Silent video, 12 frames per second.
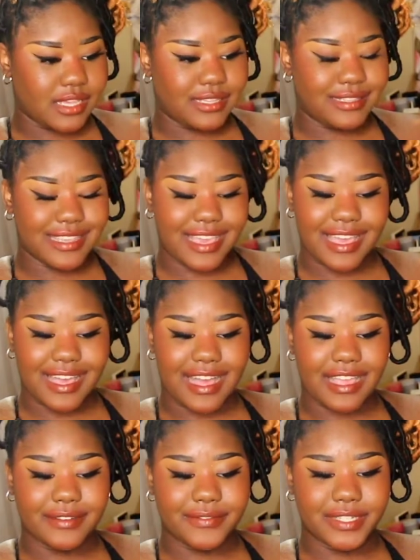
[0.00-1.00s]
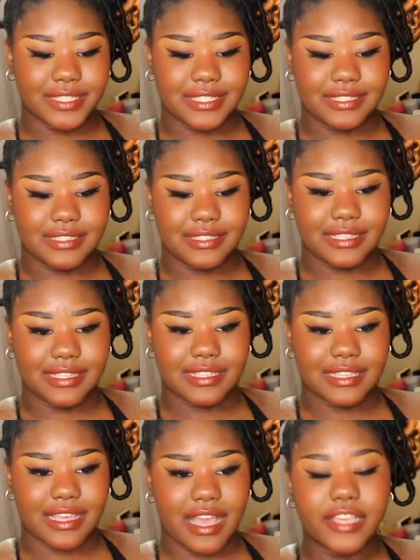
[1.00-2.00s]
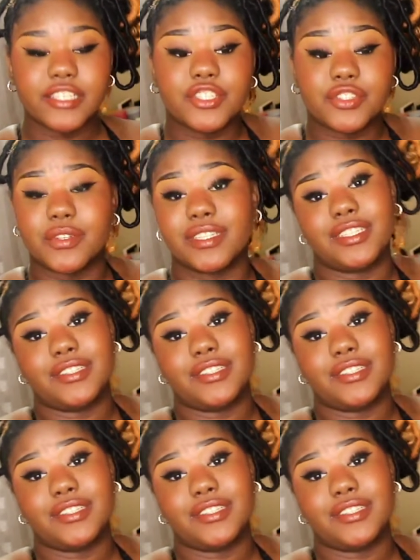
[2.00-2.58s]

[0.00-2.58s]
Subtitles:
Yeah, I enjoyed